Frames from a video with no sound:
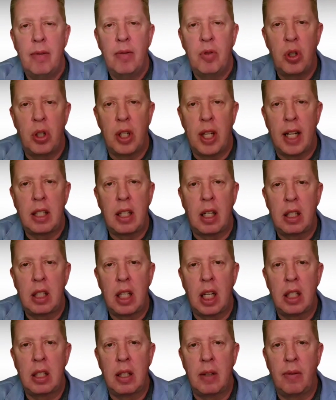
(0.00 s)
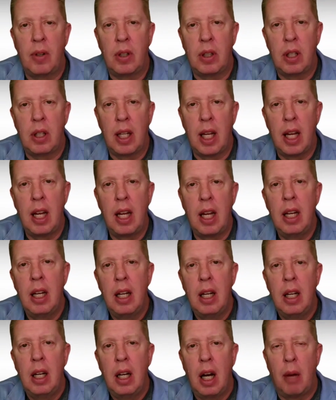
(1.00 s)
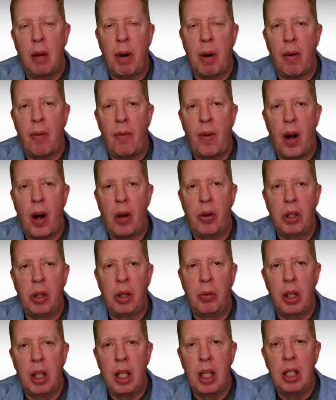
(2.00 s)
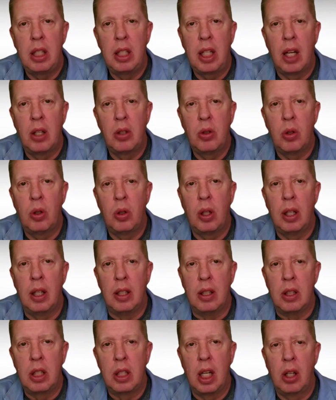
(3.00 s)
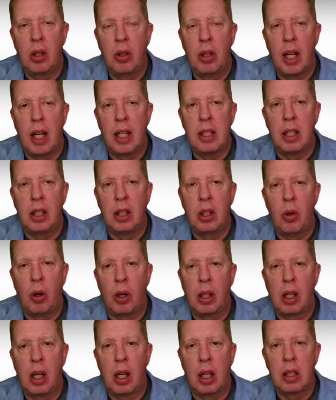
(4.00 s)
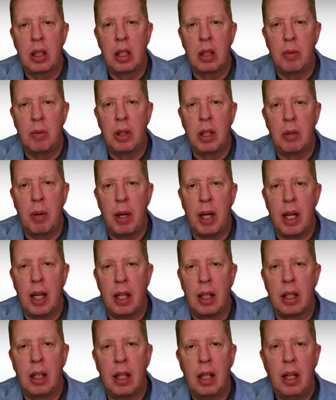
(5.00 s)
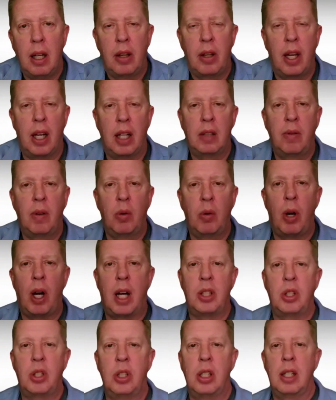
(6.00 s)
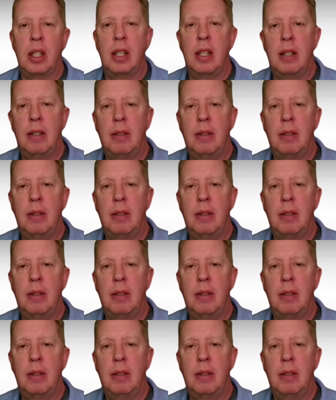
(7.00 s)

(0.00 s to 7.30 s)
So that's our session for today about following the release schedule and synchronizing to our customer demand. Thanks for watching.